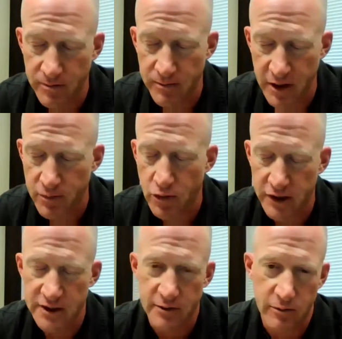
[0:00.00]
big
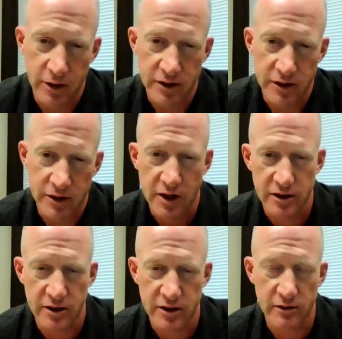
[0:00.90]
points that we had
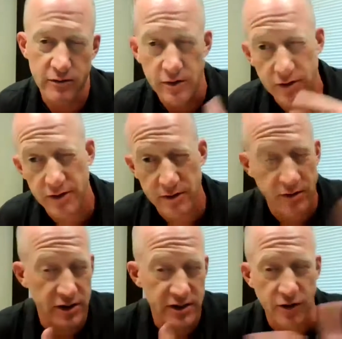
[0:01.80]
talked,
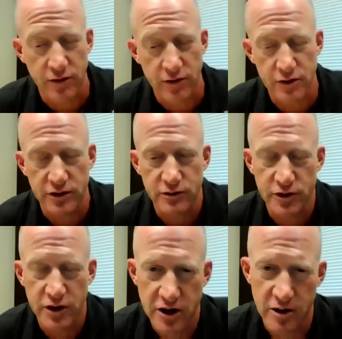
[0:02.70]
these other
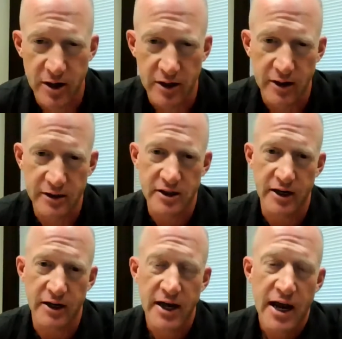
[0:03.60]
attorneys were talking about is
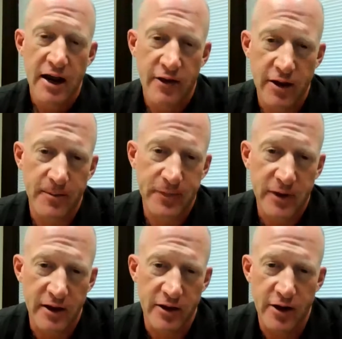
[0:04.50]
that
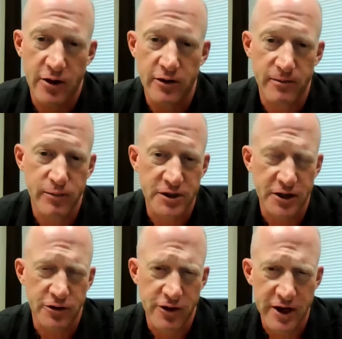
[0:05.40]
in their
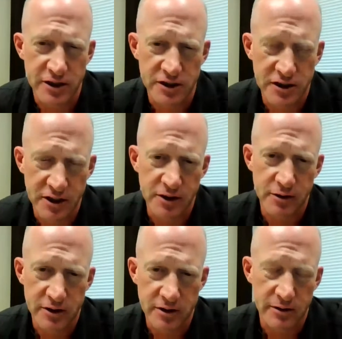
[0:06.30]
particular agency, and
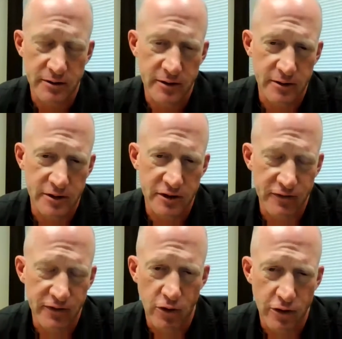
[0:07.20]
it was in
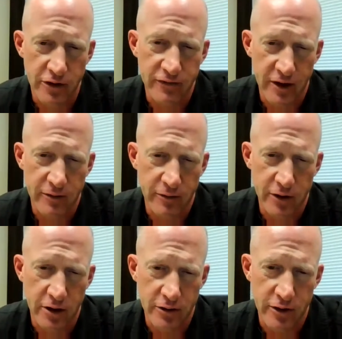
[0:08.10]
Florida, if I
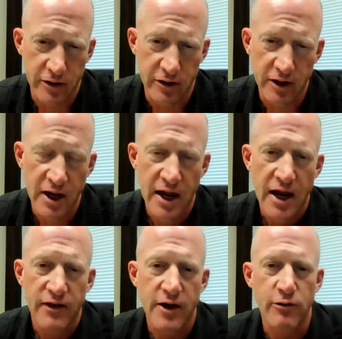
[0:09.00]
recall correctly,
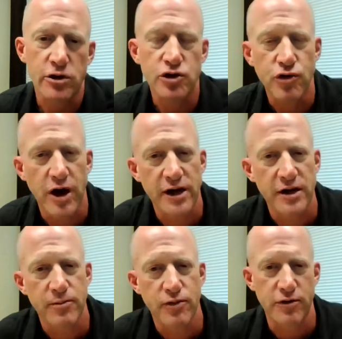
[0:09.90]
they were
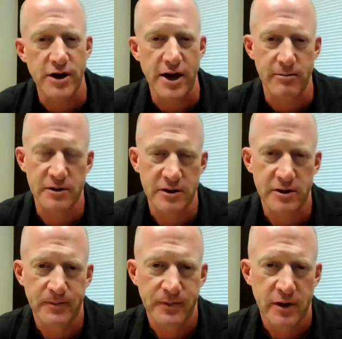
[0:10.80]
trying to preempt
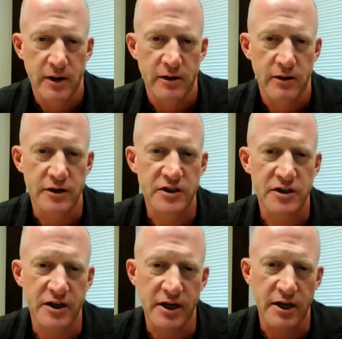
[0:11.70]
the
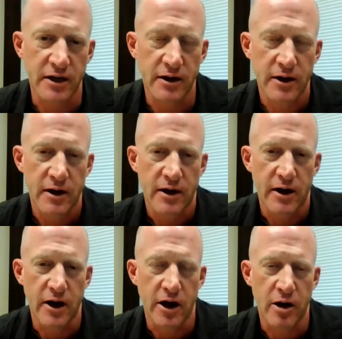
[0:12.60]
city
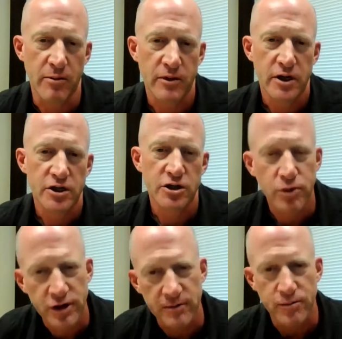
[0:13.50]
to
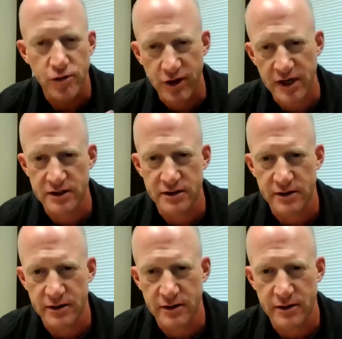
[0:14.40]
put in
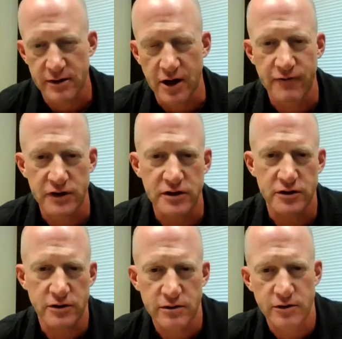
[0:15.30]
place an
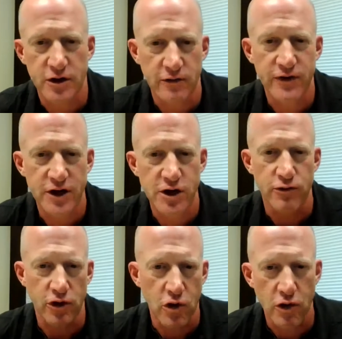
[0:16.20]
officer,
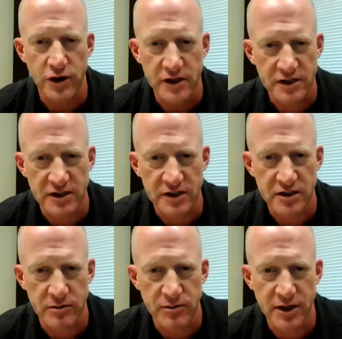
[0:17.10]
video recording
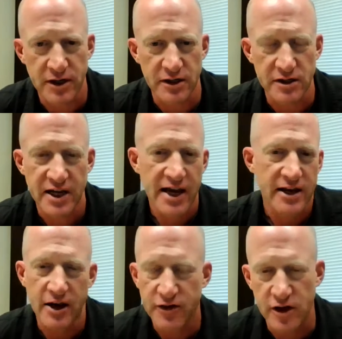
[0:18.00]
system because
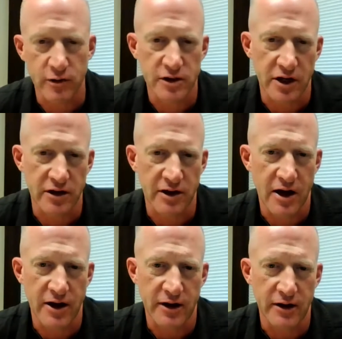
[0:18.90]
nothing was
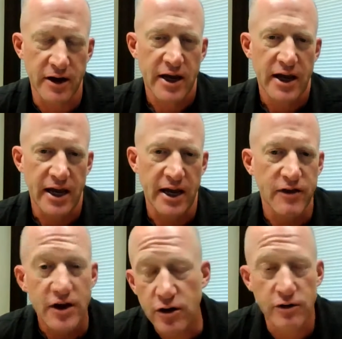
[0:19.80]
online, and
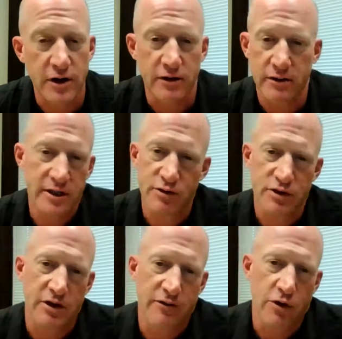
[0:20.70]
they knew that this was
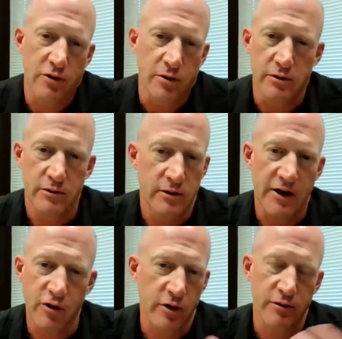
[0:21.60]
unavoidable.
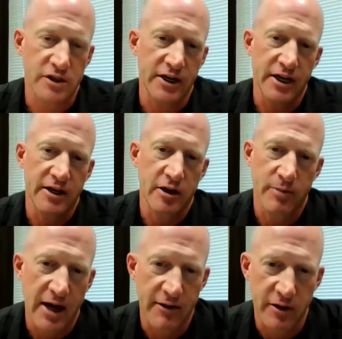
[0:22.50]
Everyone was going to end
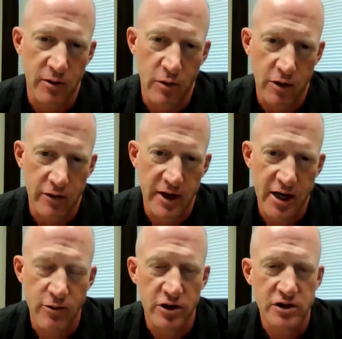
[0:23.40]
up having to wear
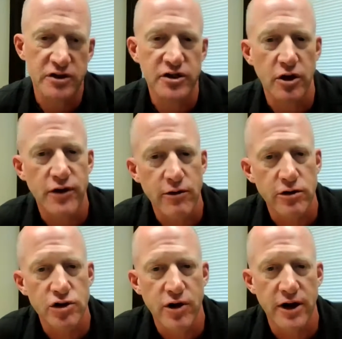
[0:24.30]
cameras, and so they
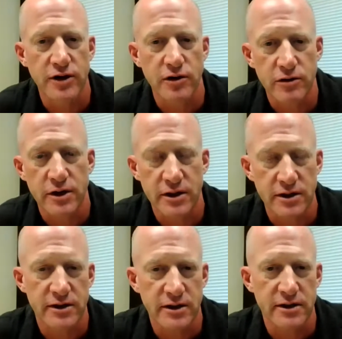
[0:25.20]
were trying to,
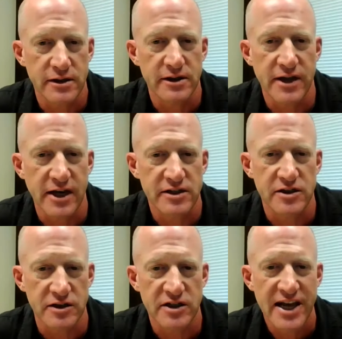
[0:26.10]
in
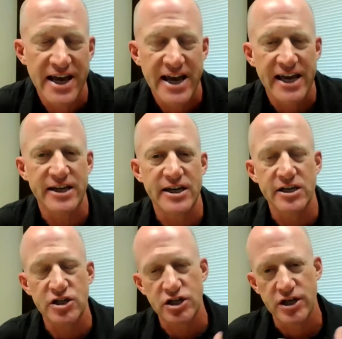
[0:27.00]
essence,
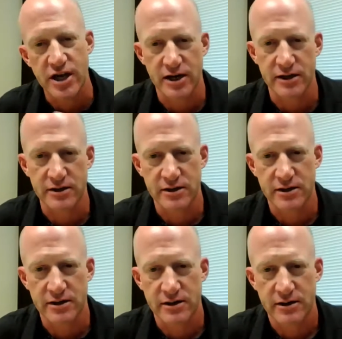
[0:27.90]
initiate
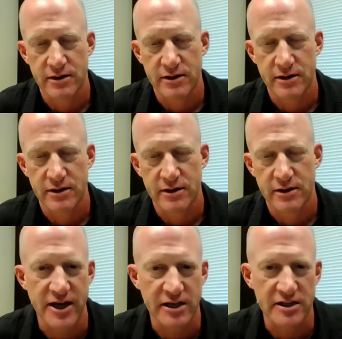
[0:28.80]

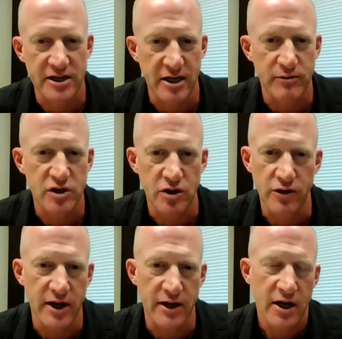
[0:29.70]
that landscape
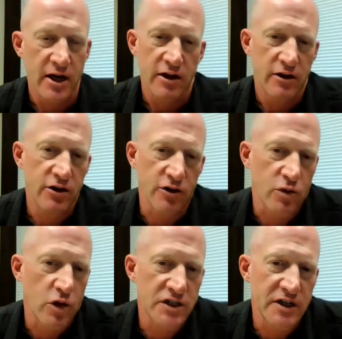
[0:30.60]
so that there
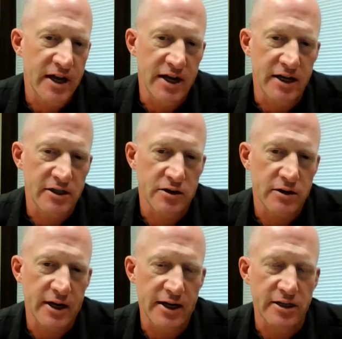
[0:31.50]
wasn't any
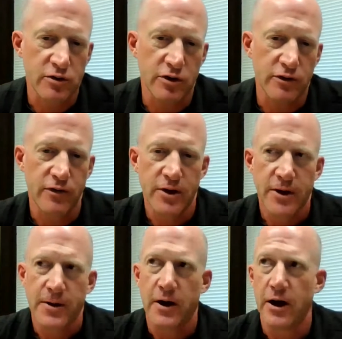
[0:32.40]
sort
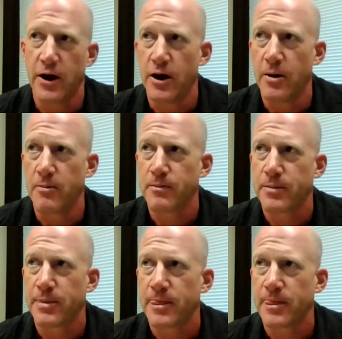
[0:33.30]
of